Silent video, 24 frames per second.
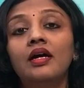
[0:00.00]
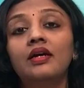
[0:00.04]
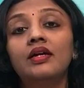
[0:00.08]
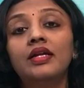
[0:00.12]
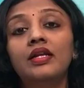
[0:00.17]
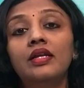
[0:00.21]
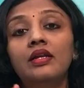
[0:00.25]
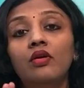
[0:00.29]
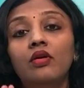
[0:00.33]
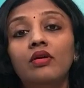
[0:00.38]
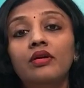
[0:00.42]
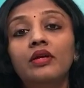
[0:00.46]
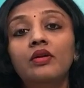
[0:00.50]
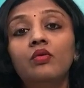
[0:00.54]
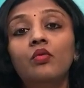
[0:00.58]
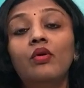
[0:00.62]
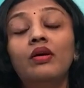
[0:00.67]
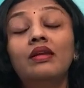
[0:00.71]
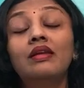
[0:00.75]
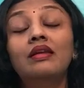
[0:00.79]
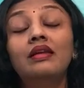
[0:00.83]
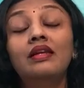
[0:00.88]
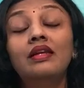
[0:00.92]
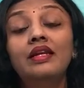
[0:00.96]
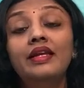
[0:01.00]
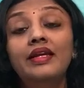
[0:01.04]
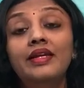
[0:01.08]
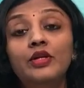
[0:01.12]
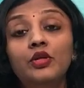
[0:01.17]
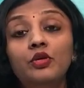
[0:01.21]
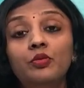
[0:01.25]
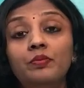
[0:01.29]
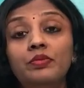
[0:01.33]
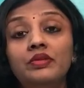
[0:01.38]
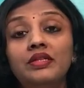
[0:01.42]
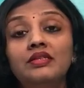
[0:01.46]
in order only
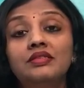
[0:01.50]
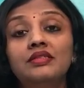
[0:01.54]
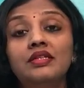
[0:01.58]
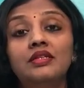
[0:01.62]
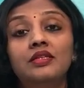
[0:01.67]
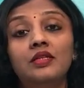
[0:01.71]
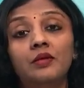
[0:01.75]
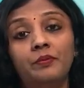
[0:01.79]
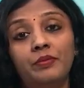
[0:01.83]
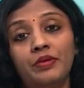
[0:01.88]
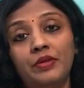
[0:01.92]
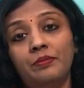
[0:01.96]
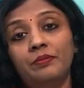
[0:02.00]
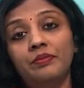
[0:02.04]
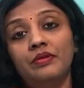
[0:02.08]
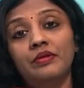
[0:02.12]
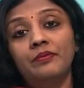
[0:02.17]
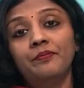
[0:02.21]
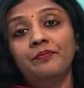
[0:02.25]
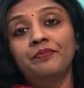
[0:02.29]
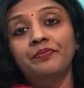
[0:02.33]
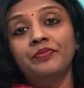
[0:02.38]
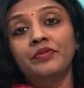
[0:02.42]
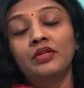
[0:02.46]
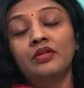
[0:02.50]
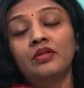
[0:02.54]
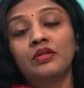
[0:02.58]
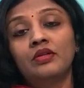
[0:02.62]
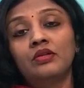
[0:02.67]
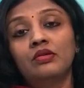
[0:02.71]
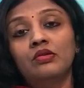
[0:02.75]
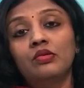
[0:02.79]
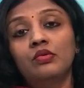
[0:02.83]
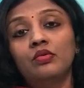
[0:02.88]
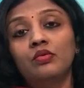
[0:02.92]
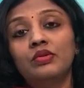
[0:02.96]
to please other people.
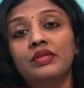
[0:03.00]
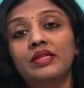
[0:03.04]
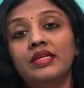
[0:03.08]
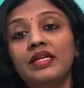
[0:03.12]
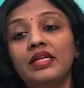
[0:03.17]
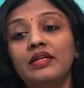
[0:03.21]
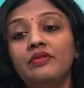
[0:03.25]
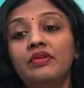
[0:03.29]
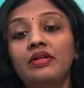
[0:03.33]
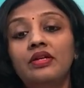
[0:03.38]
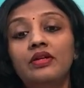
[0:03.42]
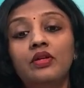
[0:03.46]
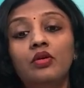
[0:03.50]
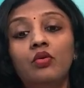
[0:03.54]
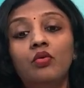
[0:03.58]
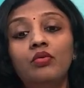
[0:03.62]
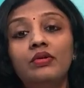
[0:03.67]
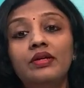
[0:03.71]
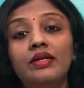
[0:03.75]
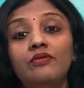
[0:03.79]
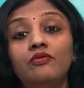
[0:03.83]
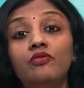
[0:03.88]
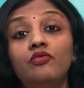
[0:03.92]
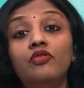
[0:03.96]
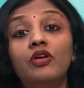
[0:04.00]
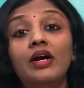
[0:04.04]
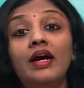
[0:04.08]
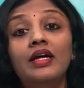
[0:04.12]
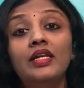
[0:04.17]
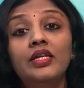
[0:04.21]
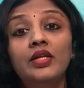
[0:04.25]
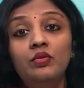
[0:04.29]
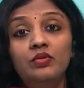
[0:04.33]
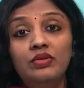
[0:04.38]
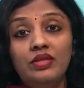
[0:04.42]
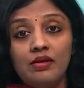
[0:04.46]
So they even don't
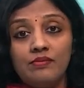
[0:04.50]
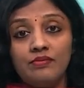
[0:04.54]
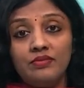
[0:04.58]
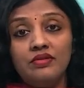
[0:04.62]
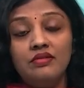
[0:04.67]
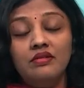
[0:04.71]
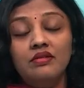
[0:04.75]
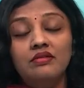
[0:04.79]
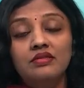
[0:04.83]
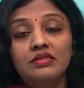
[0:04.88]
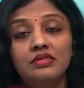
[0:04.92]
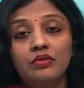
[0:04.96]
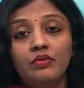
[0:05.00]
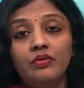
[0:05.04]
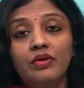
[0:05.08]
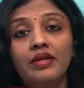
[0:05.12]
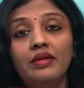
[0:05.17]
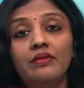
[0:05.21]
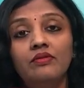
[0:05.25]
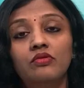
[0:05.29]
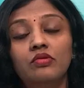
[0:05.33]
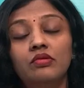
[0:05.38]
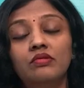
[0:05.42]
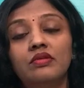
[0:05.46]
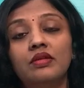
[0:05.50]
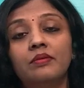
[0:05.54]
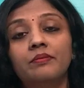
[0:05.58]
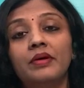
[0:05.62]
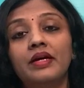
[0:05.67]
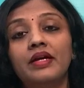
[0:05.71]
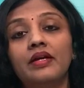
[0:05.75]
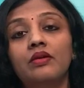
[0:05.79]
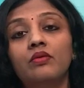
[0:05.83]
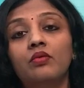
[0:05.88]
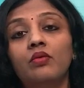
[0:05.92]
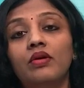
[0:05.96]
value themselves, okay? So
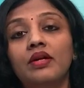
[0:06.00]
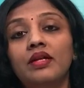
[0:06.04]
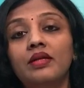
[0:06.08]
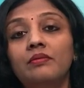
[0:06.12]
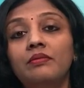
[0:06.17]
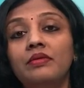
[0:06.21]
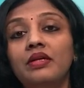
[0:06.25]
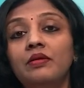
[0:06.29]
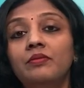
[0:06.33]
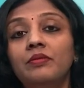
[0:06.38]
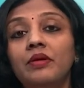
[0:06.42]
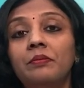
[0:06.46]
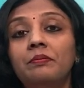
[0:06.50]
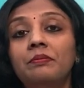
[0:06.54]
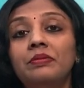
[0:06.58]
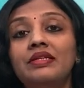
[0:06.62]
by what I mean by